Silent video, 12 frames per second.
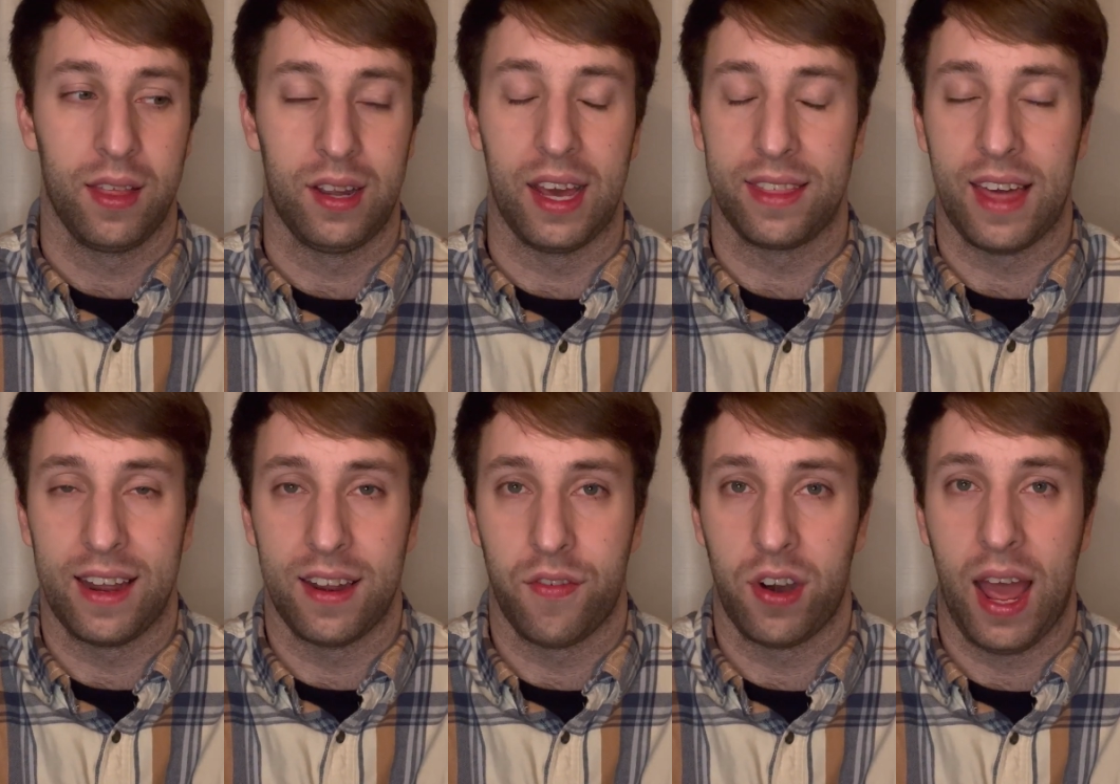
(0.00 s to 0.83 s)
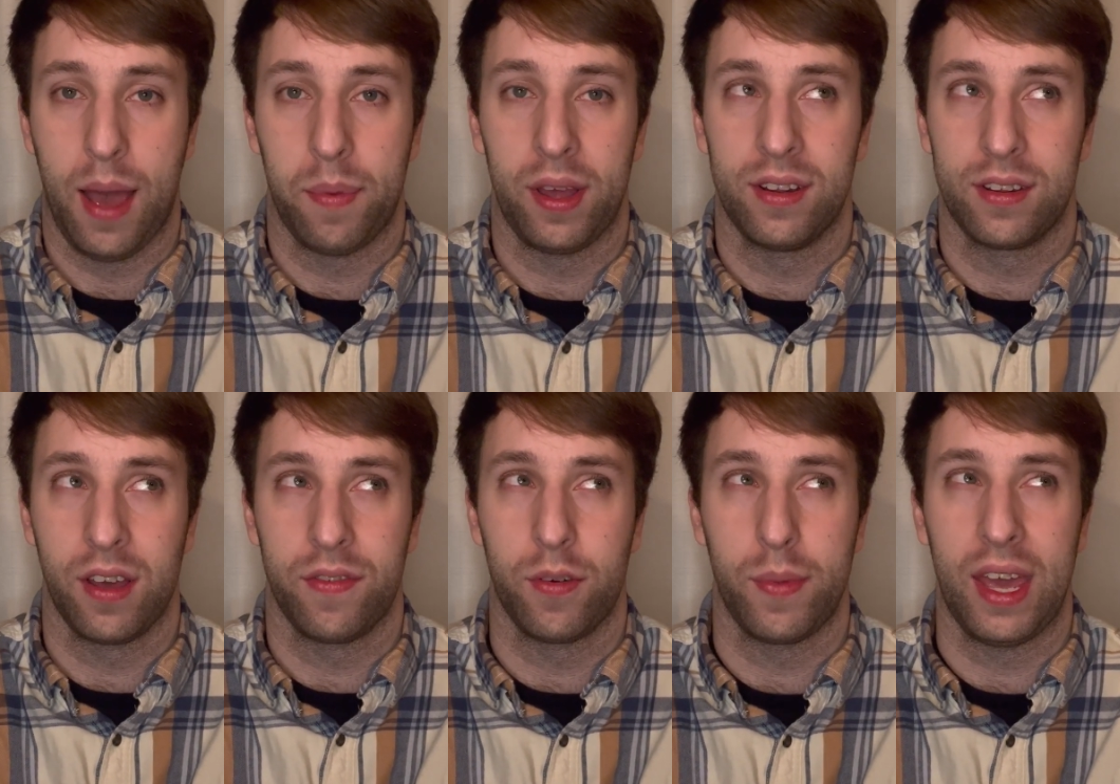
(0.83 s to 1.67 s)
Like, that never happened
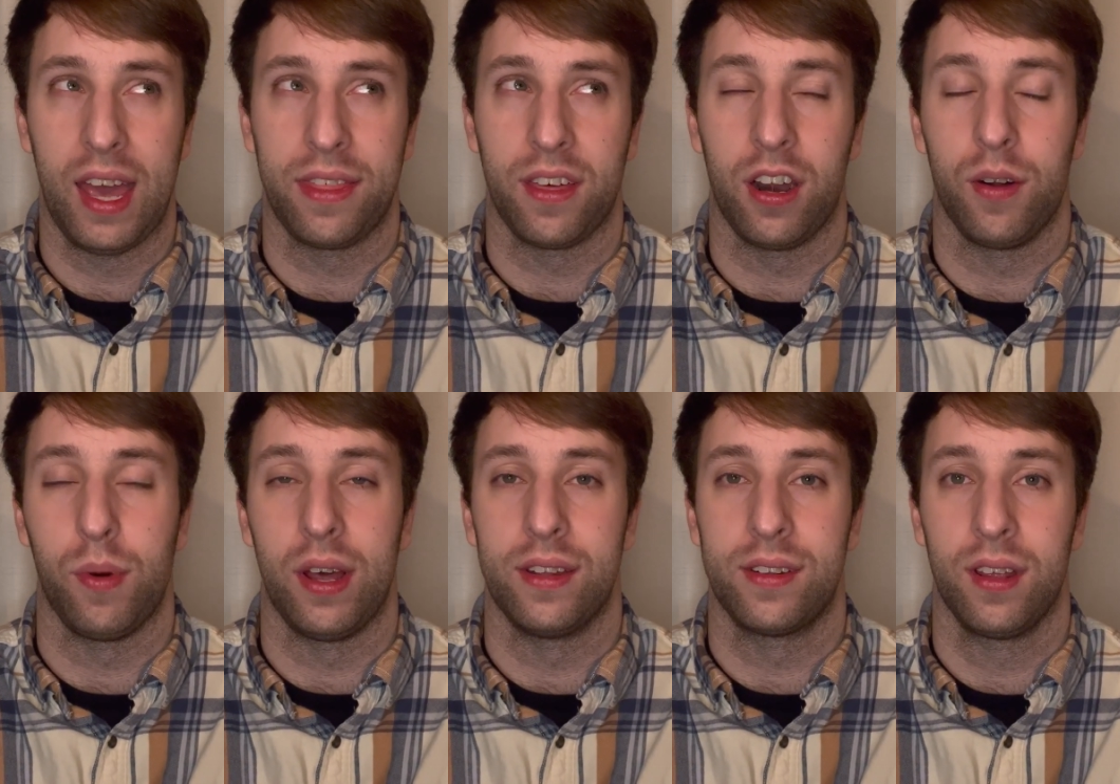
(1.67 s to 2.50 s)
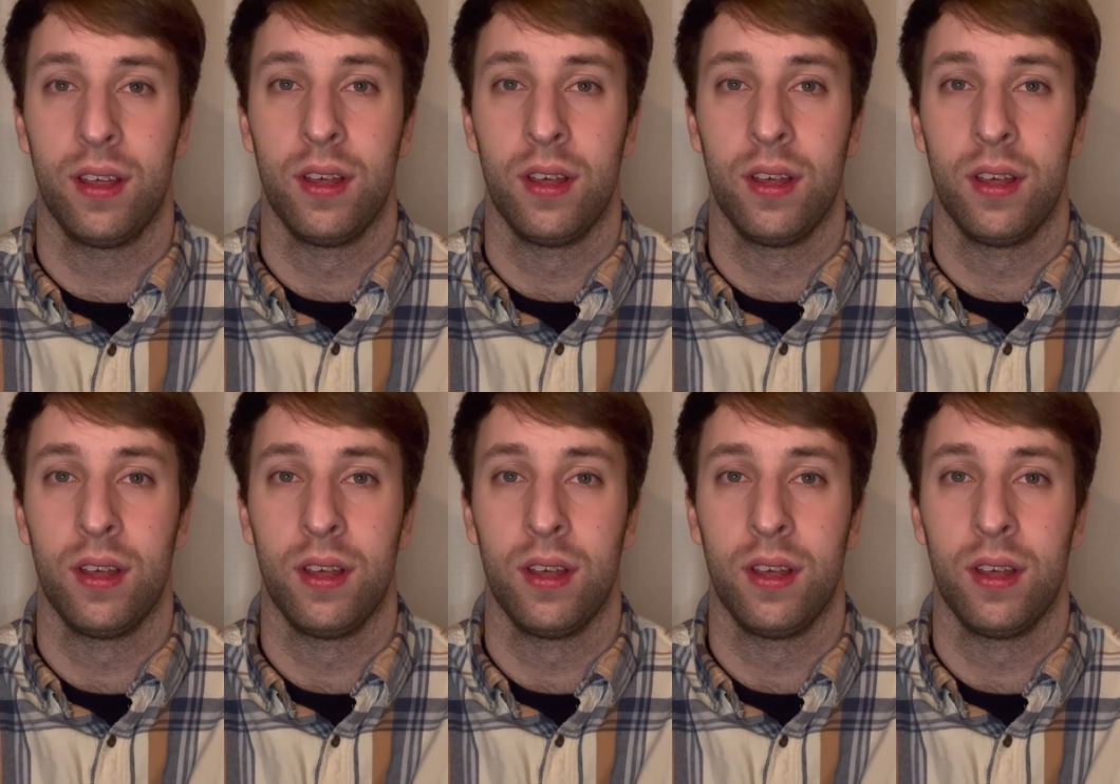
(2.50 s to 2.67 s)
for me. I thought it was